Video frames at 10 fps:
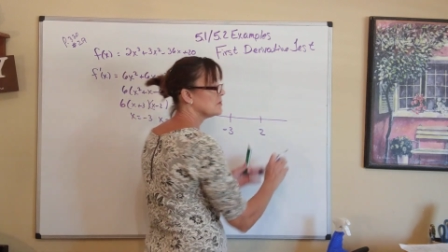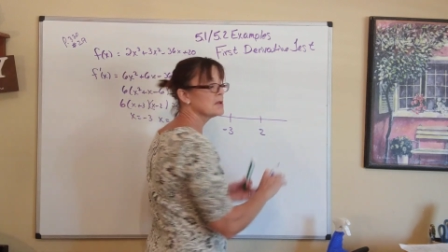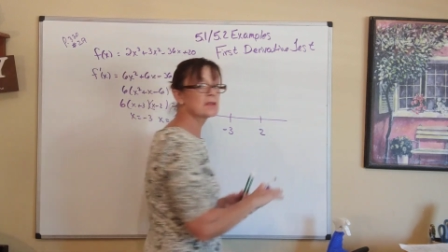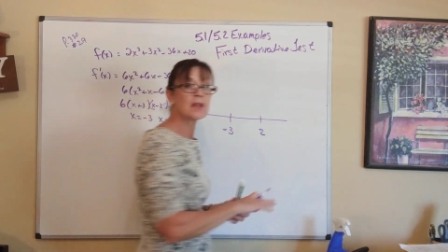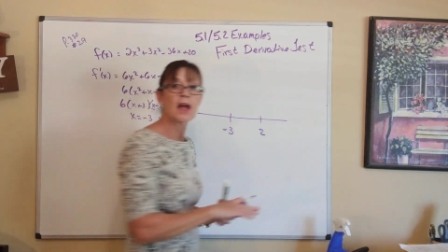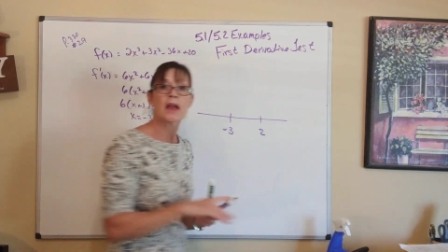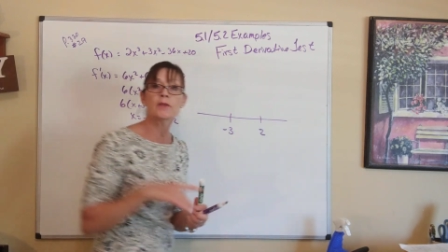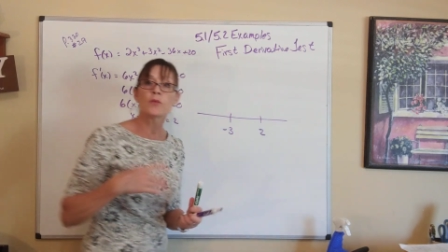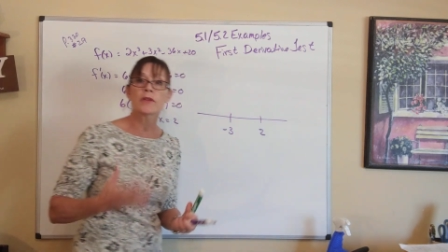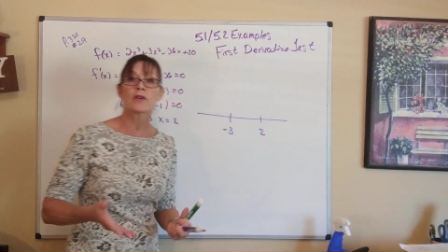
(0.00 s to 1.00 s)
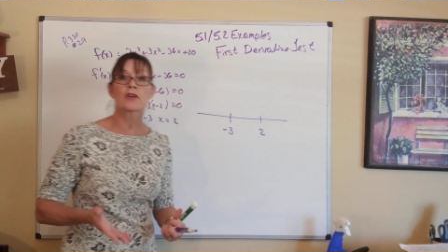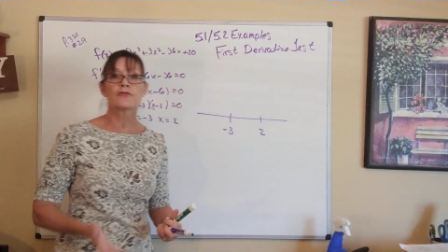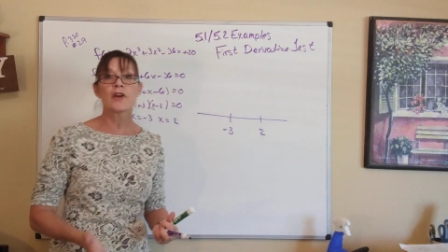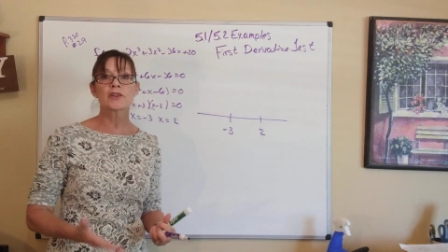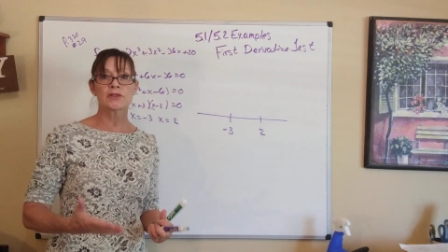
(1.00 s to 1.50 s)
to decide whether our
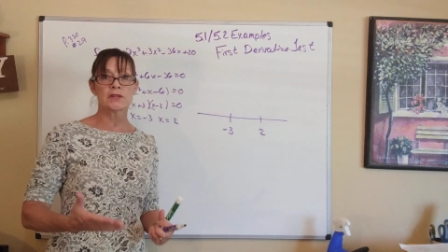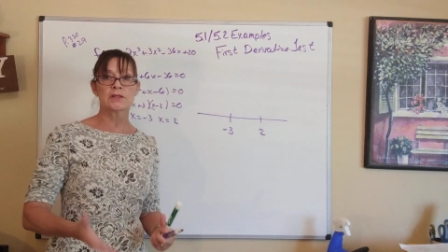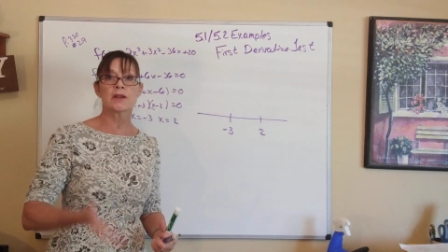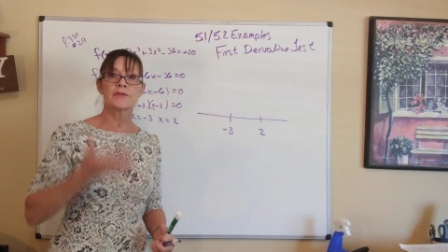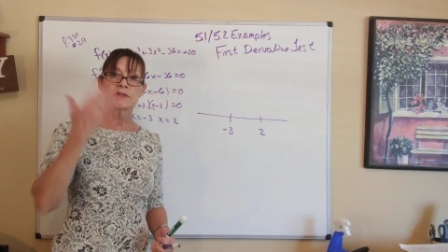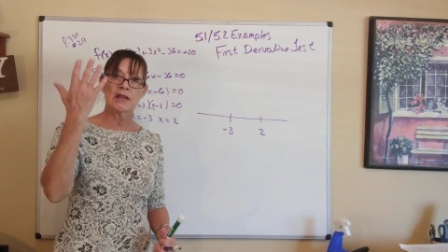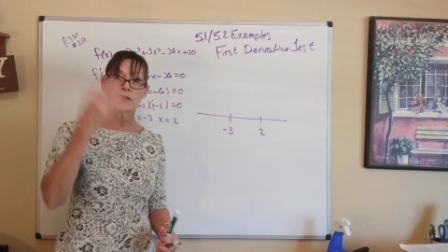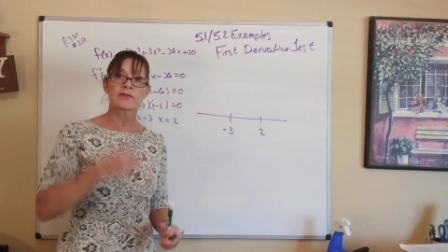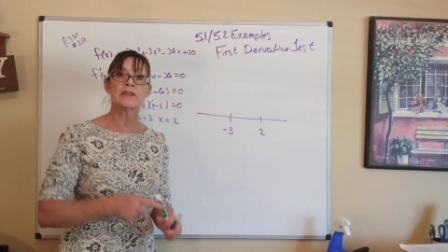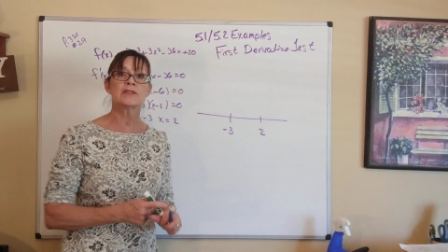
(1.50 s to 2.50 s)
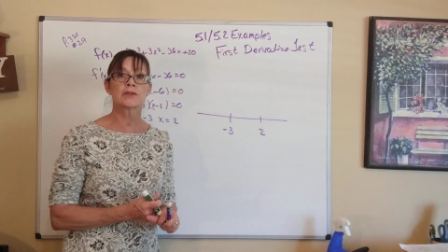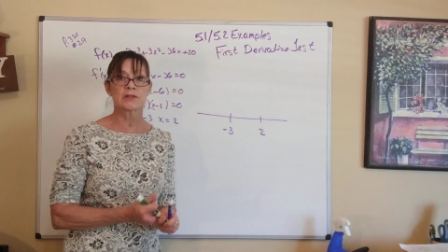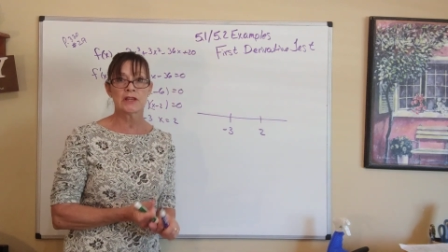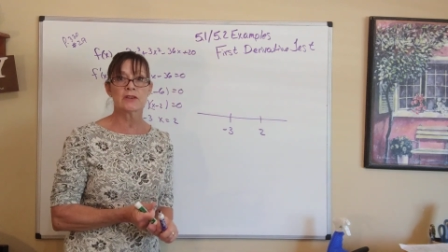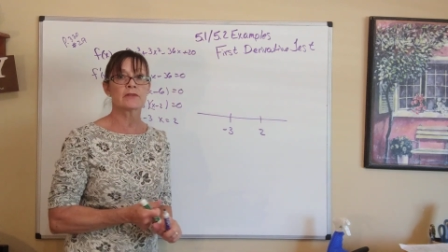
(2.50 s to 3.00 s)
function itself is increasing
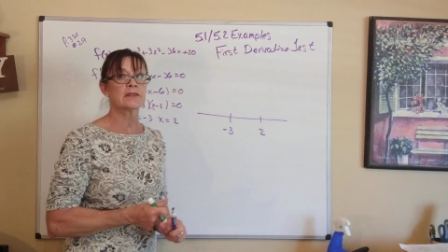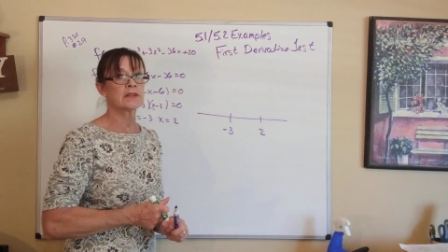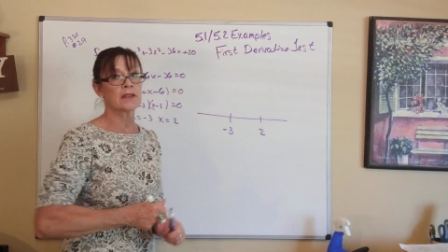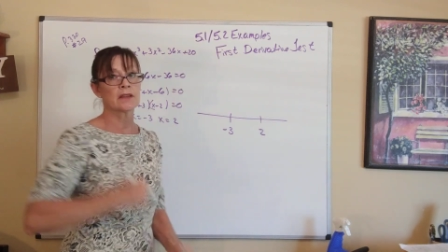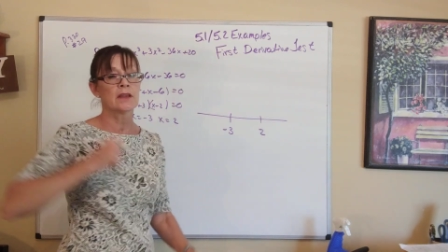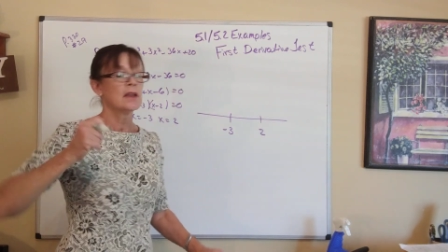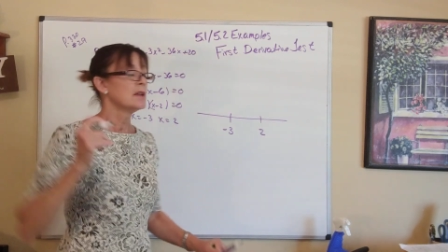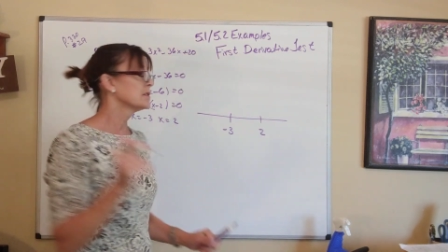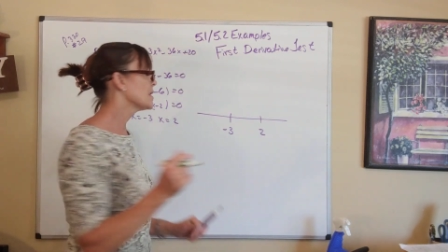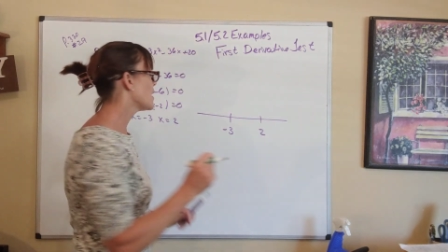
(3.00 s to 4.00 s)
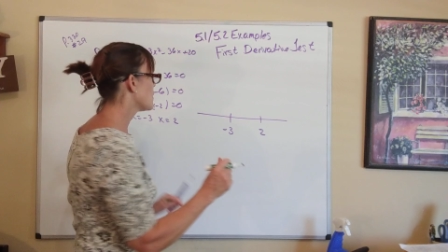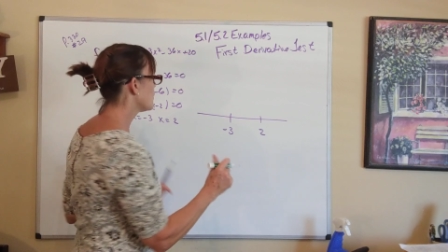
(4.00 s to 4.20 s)
or decreasing. So